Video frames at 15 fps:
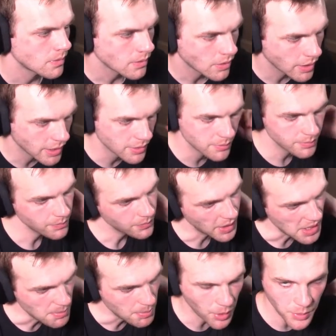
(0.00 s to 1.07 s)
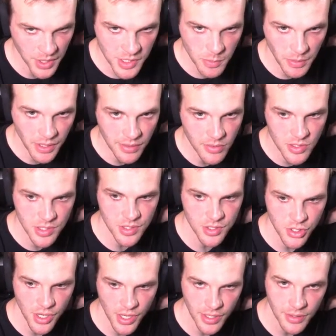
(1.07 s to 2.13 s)
All right. Any Bo Nix believers in the
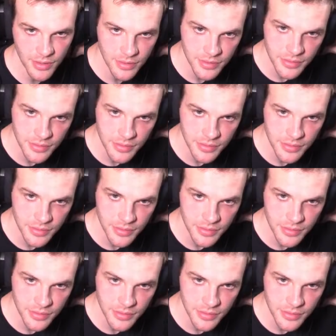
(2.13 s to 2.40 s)
chat?